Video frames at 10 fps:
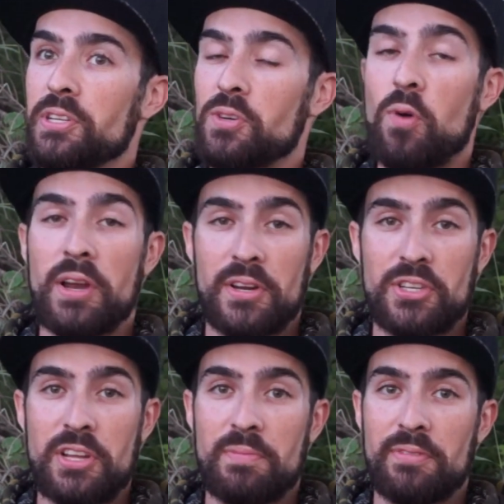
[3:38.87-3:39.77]
is quite an
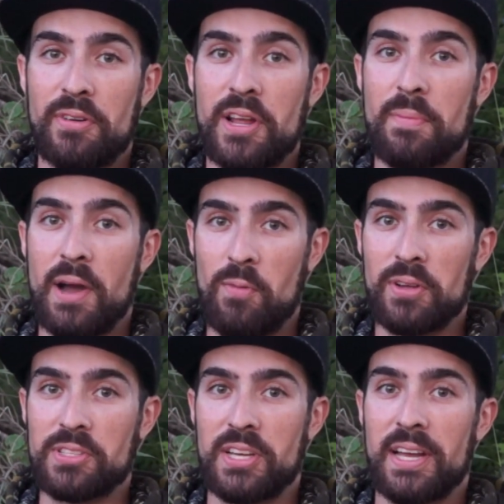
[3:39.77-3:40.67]
achievement for him, I
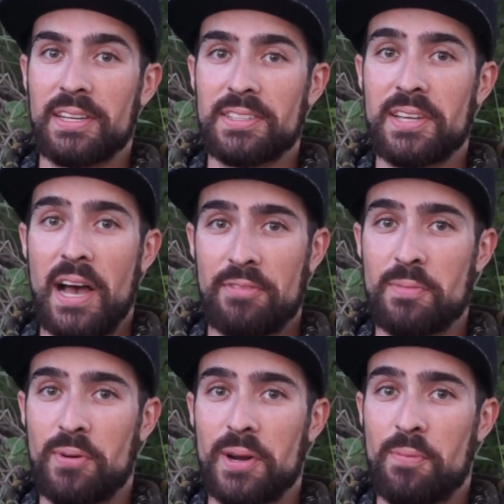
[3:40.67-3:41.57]
will say, to have
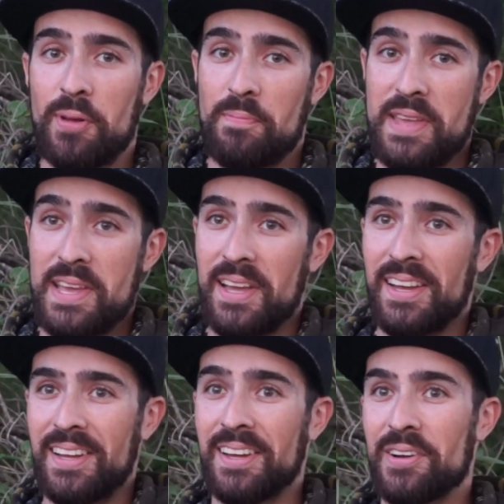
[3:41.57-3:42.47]
to put up with me
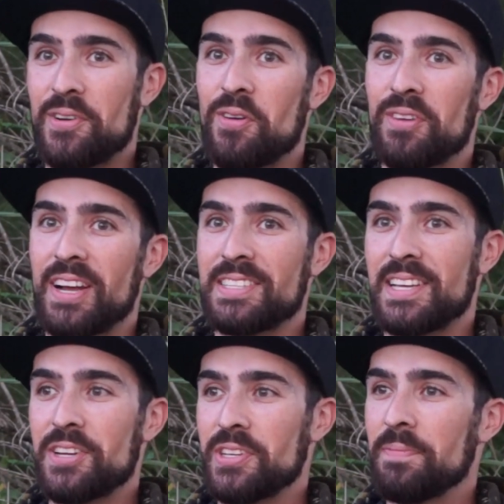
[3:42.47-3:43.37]
on an overnight
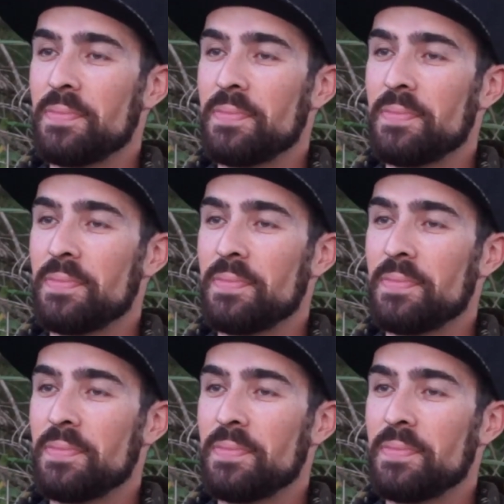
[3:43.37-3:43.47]
session.